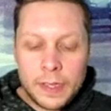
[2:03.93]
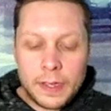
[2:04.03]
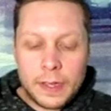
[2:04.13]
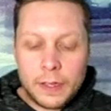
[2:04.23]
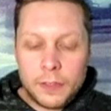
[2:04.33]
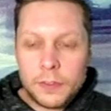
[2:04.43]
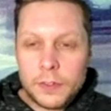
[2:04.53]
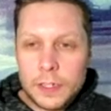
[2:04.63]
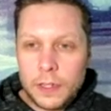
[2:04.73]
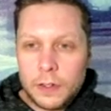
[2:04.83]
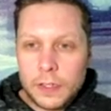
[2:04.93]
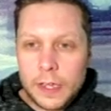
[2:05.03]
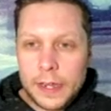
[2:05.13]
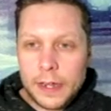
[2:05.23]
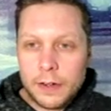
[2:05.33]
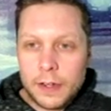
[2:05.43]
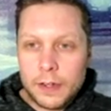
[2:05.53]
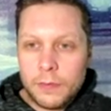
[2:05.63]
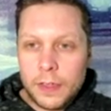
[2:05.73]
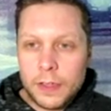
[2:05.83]
I also did a little cutout
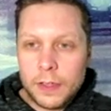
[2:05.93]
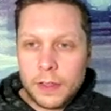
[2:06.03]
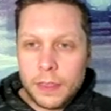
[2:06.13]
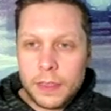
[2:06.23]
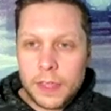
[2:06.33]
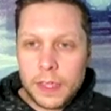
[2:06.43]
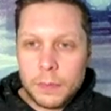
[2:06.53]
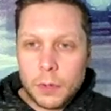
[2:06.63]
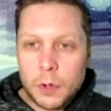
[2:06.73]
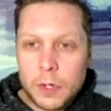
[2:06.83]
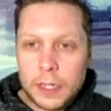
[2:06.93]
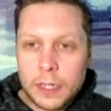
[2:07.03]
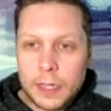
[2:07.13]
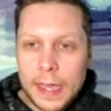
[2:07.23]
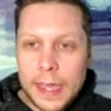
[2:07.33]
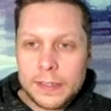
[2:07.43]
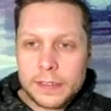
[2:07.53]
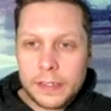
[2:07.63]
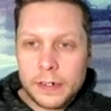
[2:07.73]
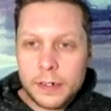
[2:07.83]
of the broken glass
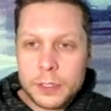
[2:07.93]
here,